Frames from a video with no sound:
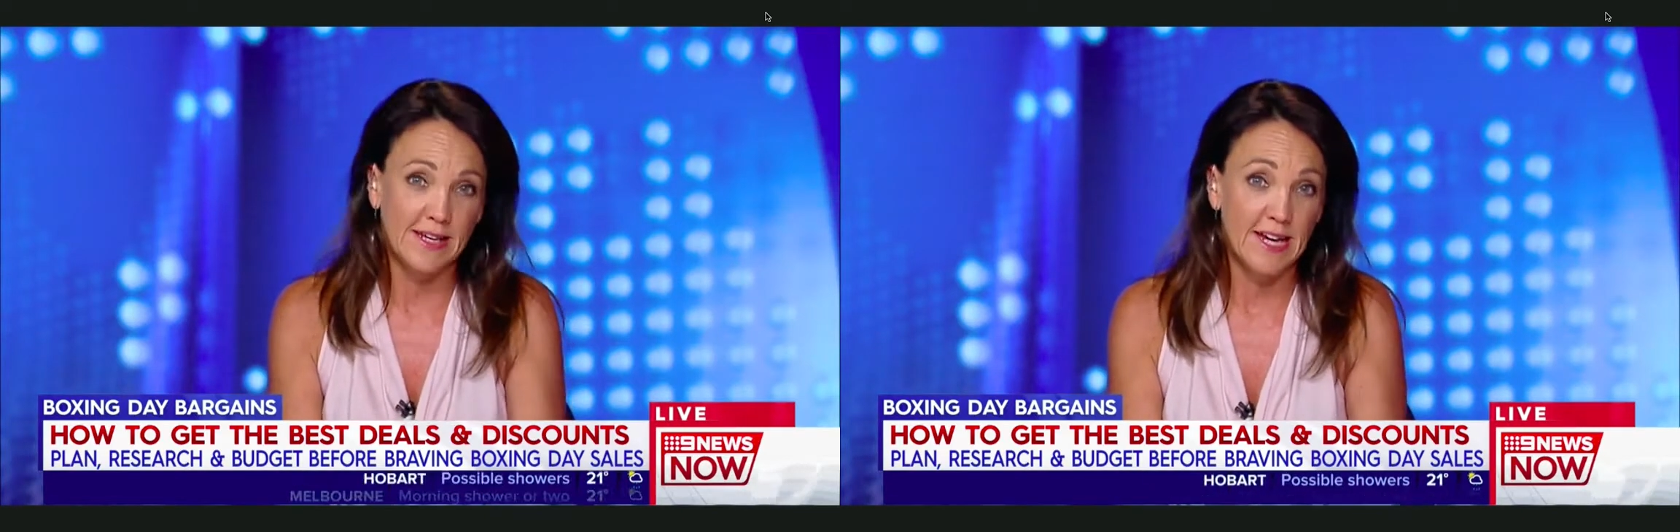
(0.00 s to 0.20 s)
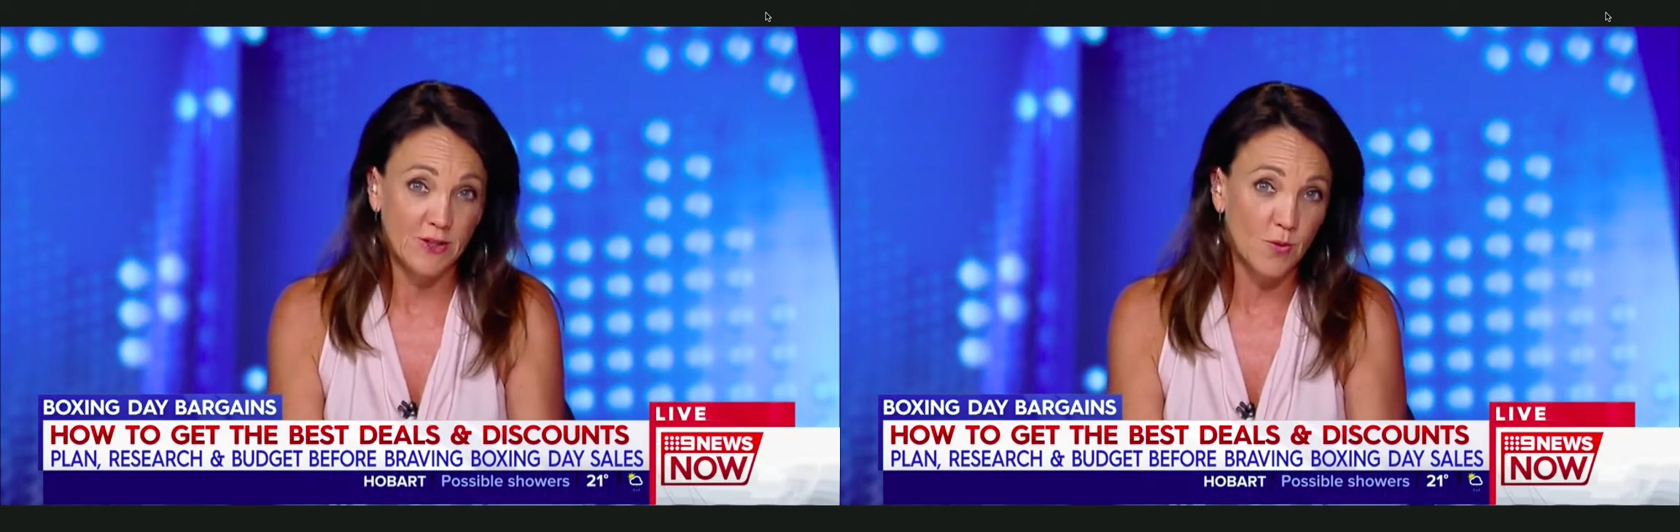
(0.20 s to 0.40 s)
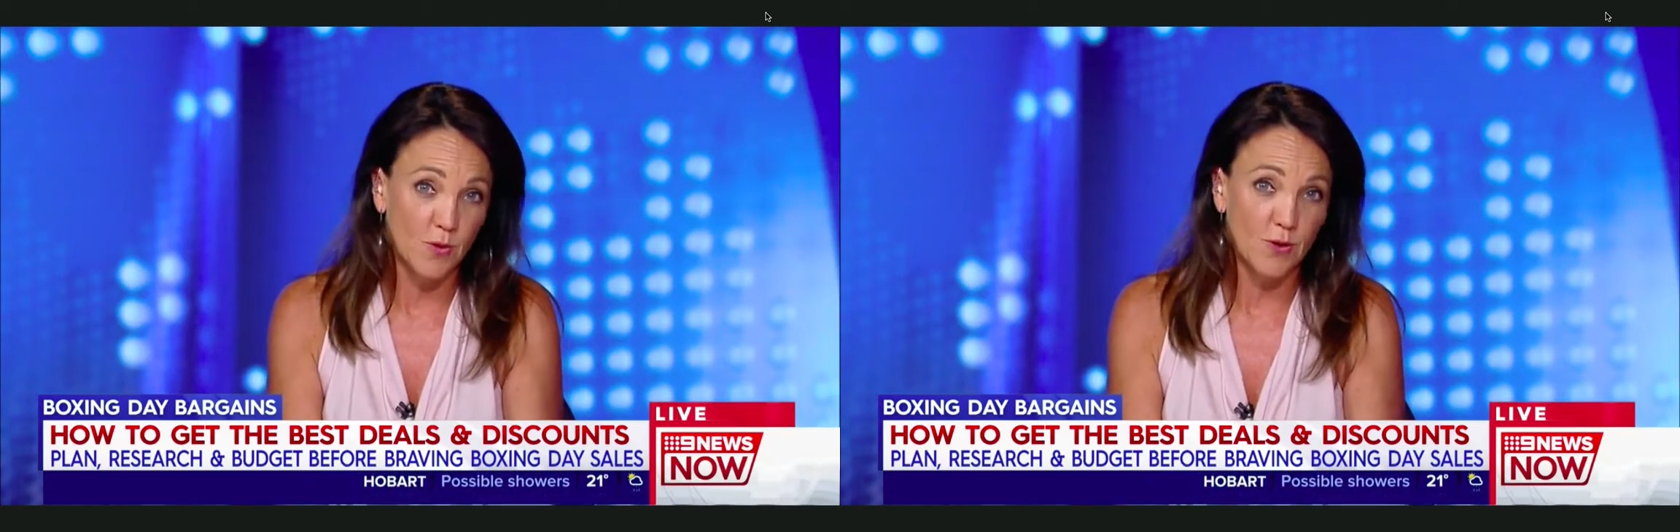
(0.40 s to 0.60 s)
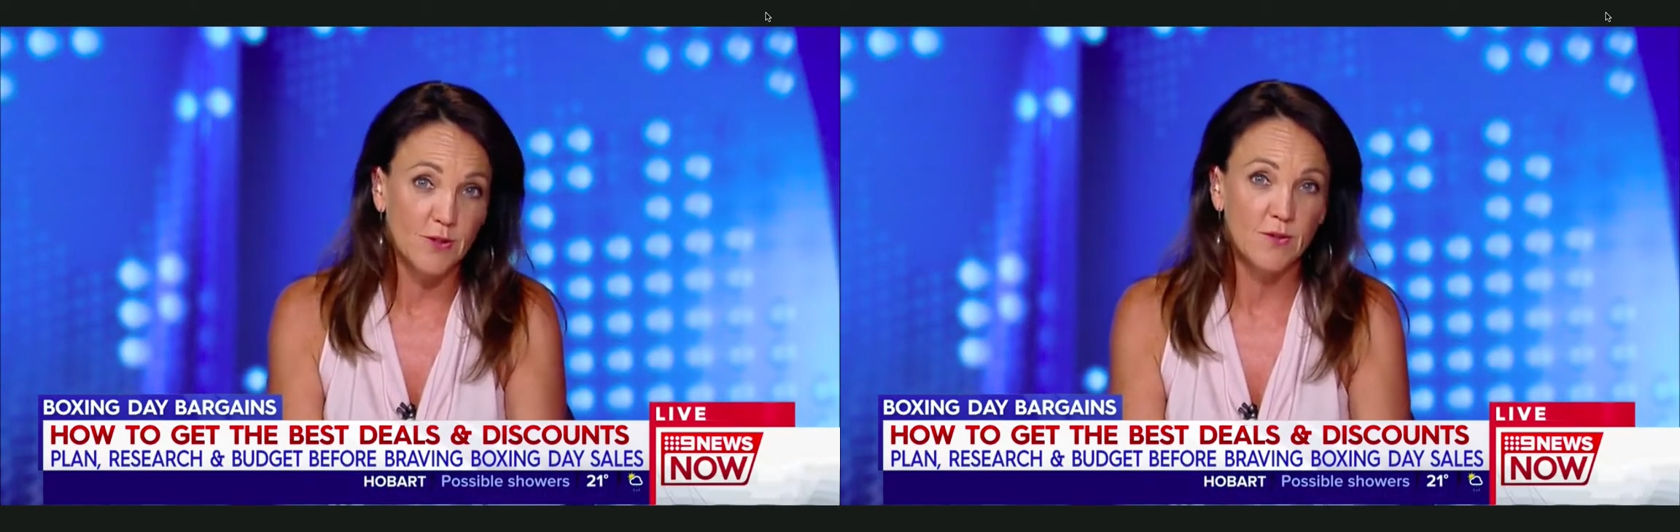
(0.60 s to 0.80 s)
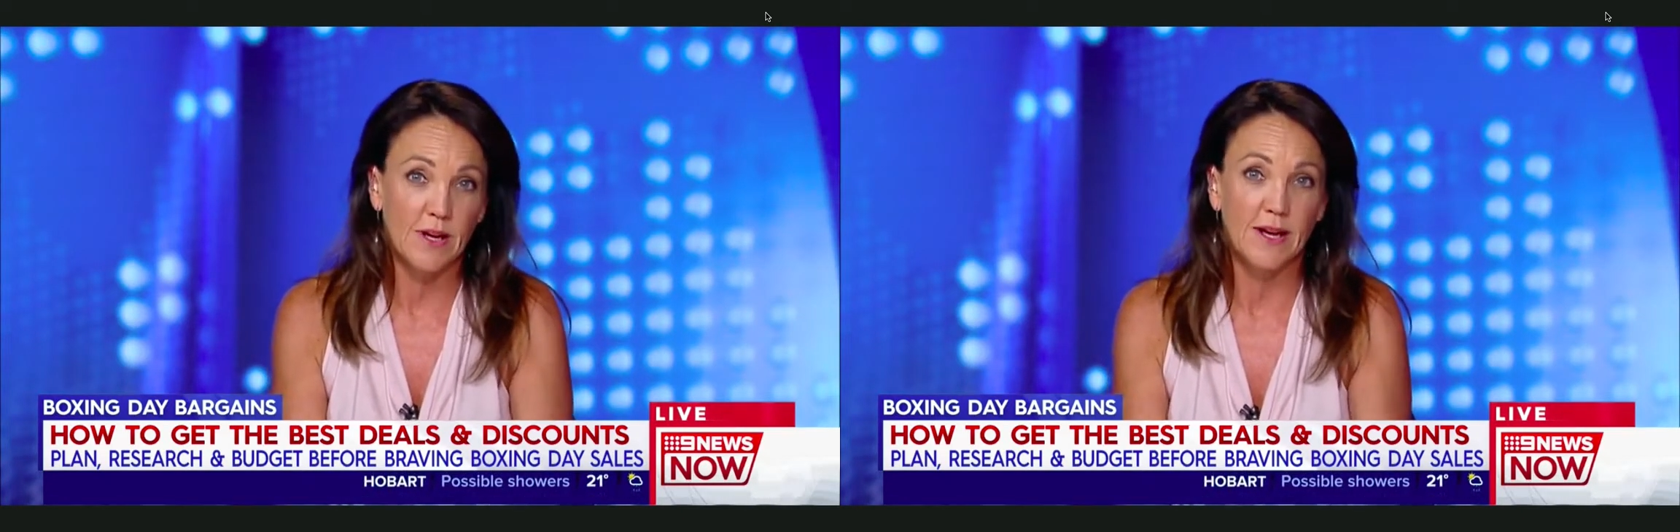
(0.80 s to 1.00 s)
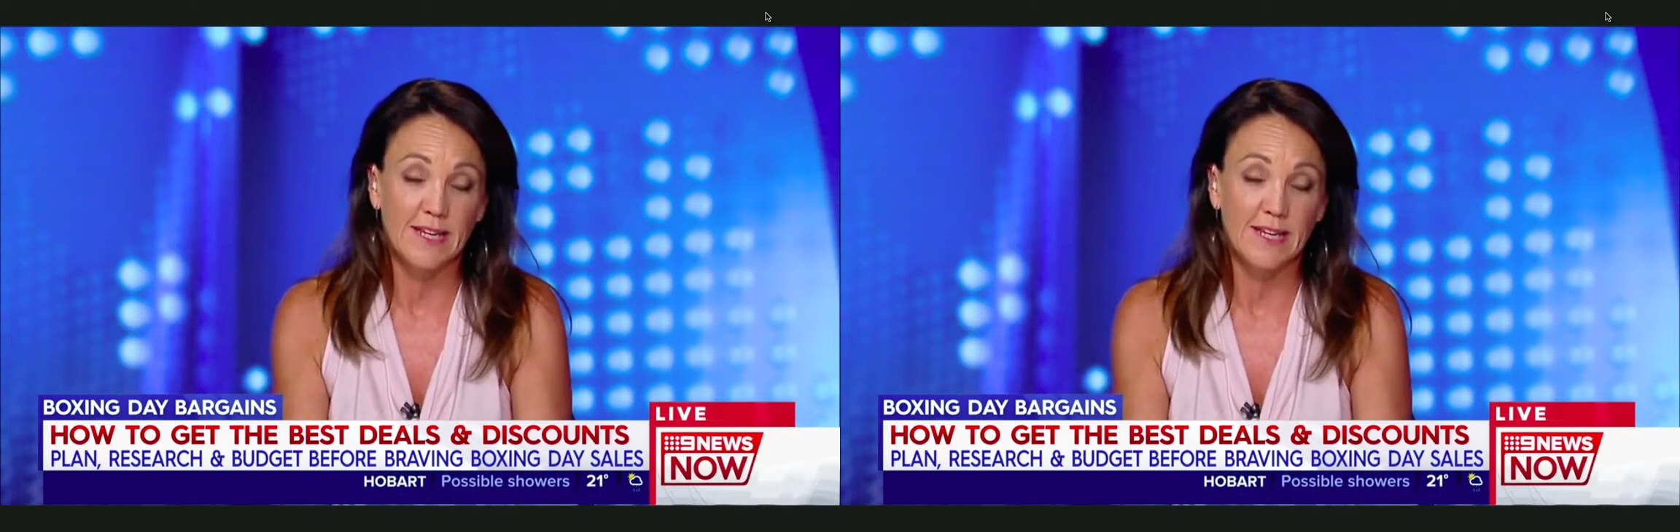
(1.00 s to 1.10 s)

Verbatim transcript: at Cashrewards, uh,